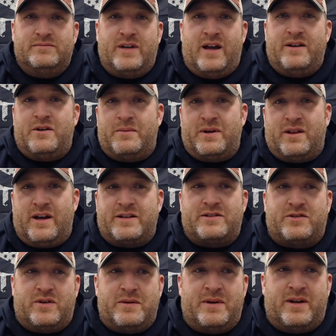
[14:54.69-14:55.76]
Okay, nobody likes
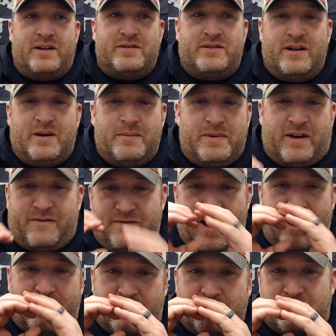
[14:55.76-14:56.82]
streaming and seeing a big
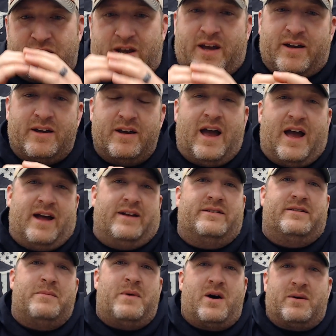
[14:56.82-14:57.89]
fat goose egg at
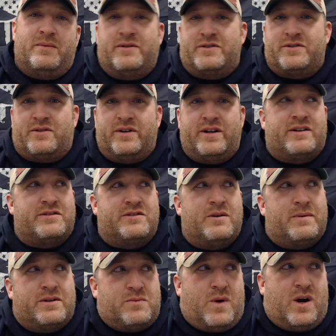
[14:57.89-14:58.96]
the bottom of their screen because
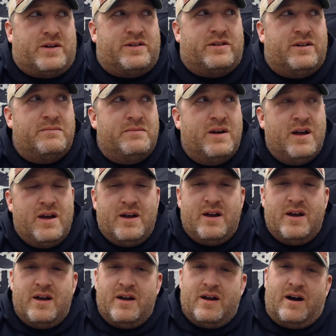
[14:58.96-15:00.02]
nobody's watching them.
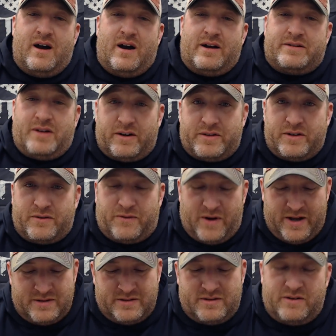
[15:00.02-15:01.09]
Talk to your friends, your